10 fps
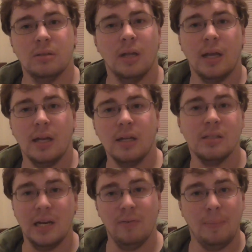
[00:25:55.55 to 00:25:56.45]
like, it
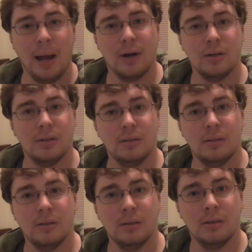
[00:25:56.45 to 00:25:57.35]
doesn't even matter.
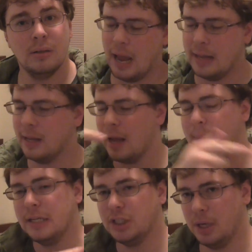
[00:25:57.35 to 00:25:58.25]
And like I
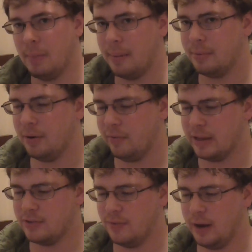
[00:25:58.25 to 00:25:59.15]
mentioned in my
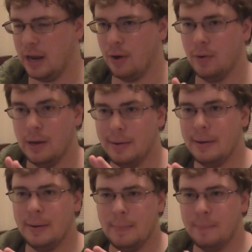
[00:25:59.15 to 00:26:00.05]
previous video,
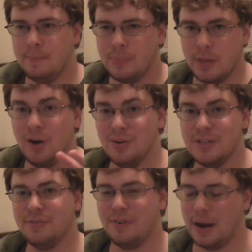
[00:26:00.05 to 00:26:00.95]
there
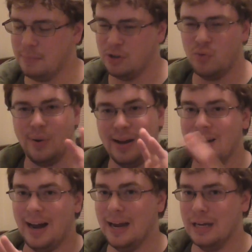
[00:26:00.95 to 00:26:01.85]
is a fight
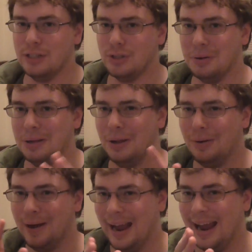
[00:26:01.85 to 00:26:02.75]
between Aya
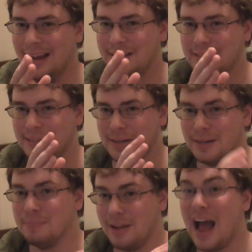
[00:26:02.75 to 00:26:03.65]
Solo and
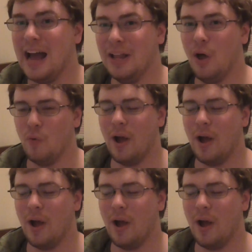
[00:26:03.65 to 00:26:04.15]
Kylo